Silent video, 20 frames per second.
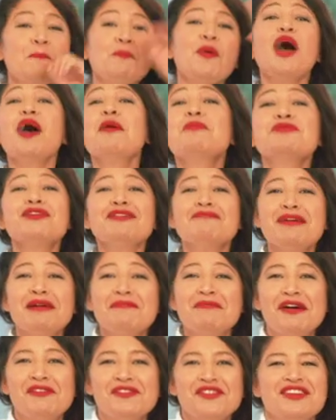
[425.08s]
Popped in my
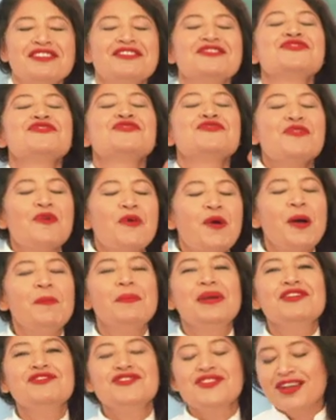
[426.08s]
mouth and it's so
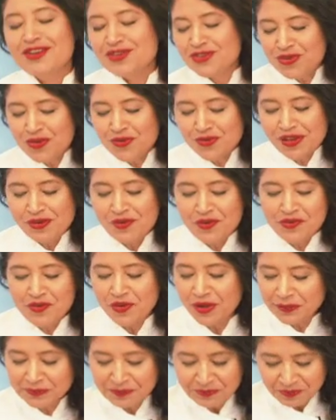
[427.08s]
amazing and so
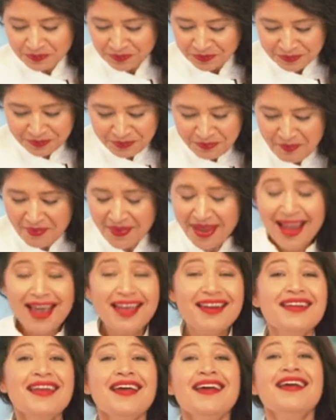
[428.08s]
flavorful.
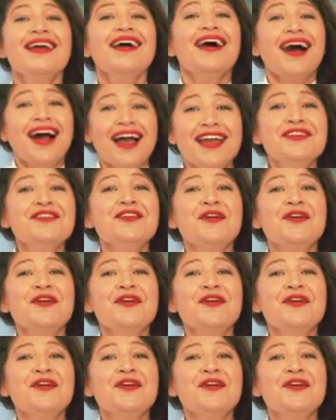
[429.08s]
And I